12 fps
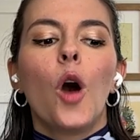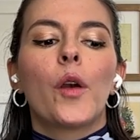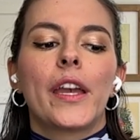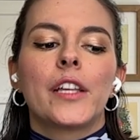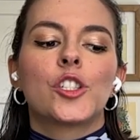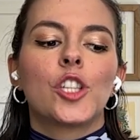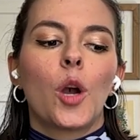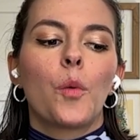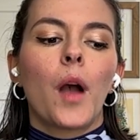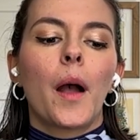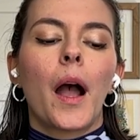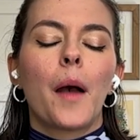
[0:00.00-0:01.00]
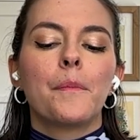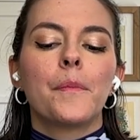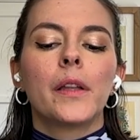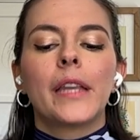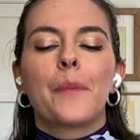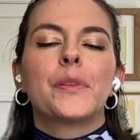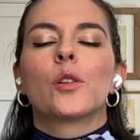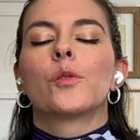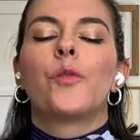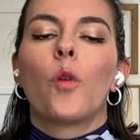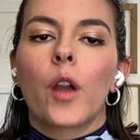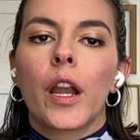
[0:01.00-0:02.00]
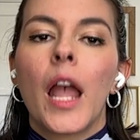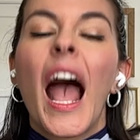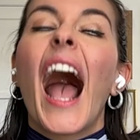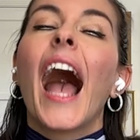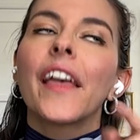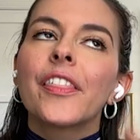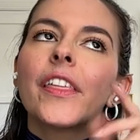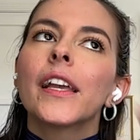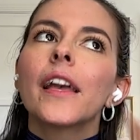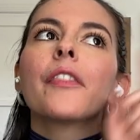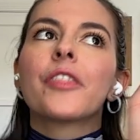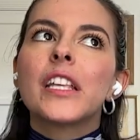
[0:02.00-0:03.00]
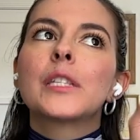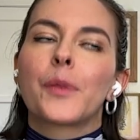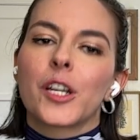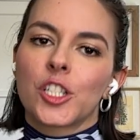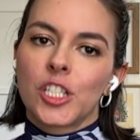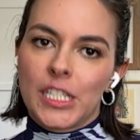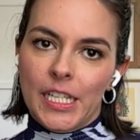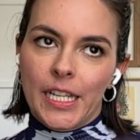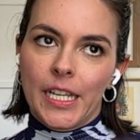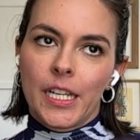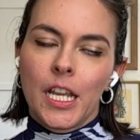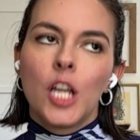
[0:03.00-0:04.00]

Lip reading: okay, so I'm on episode 4. I think this person did it.